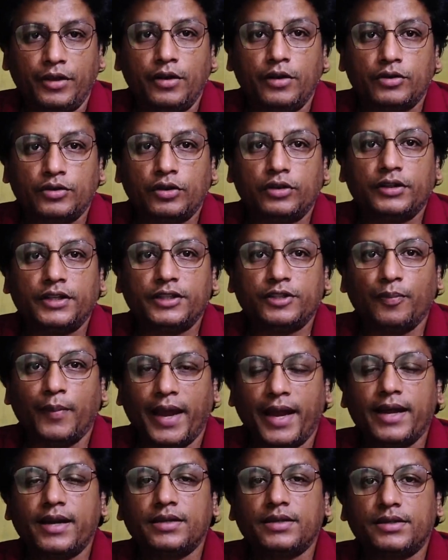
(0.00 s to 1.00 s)
So this
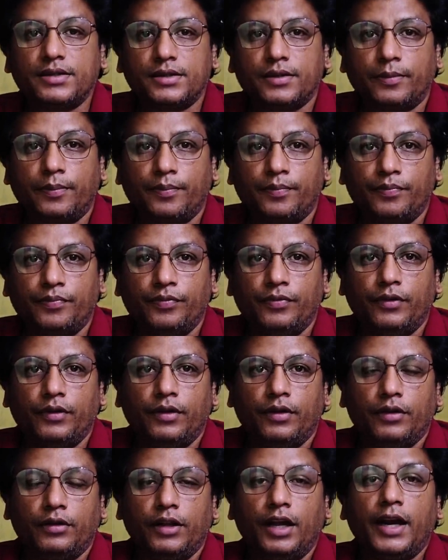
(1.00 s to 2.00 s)
means
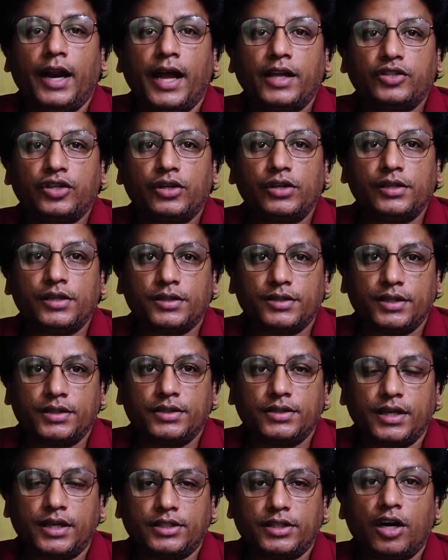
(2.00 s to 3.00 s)
the natural justice
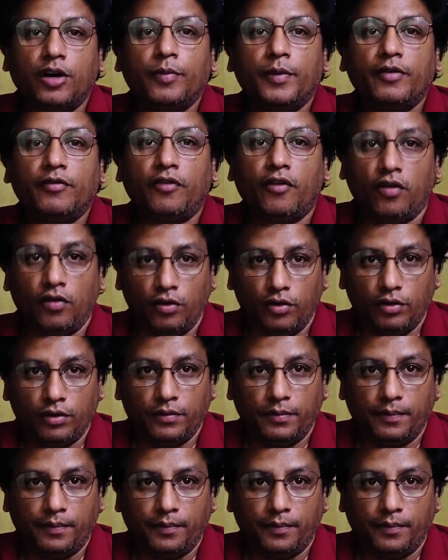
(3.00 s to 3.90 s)
has not been followed.